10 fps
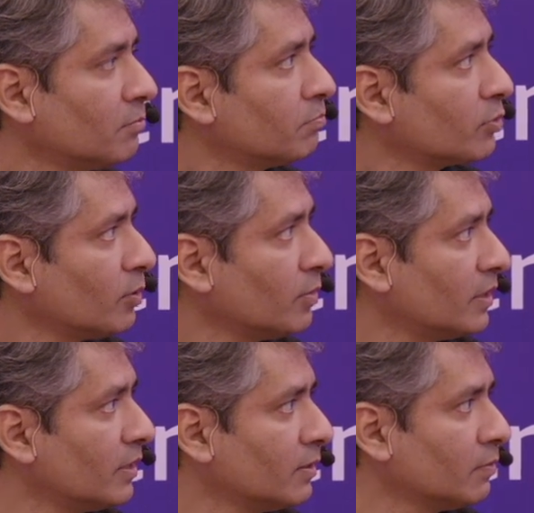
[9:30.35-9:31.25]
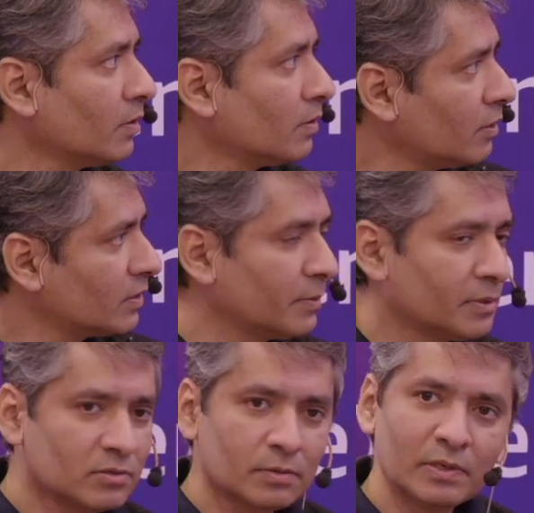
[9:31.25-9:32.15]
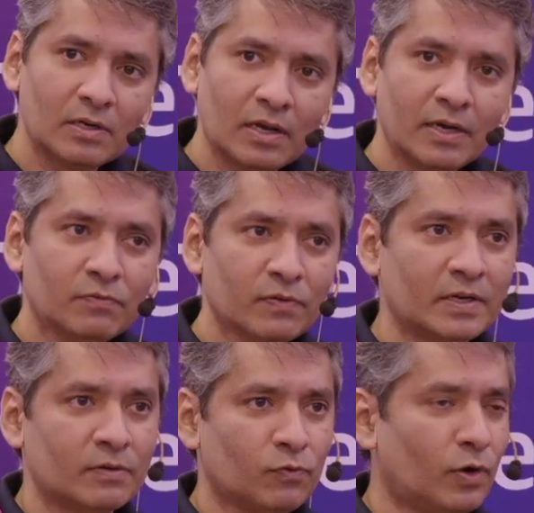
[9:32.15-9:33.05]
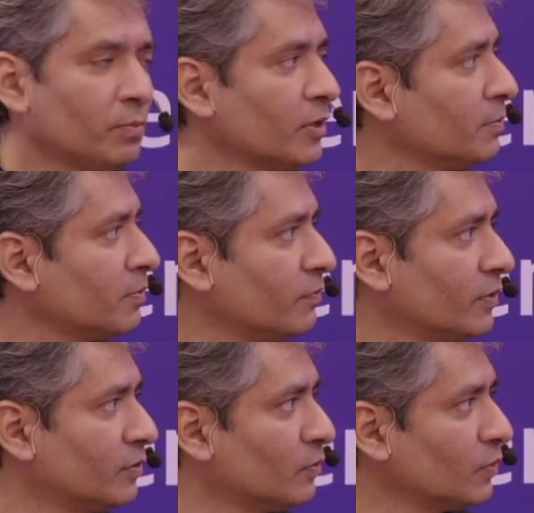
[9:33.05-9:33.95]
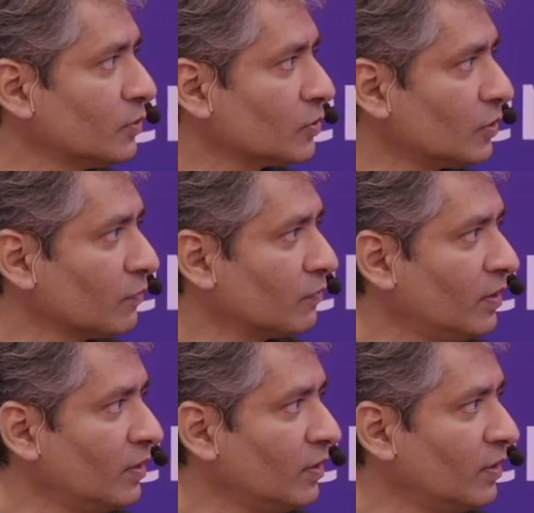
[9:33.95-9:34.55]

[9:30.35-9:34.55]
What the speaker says: Probably I'll keep it a bit light. We'll get warmed up. We don't want to sort of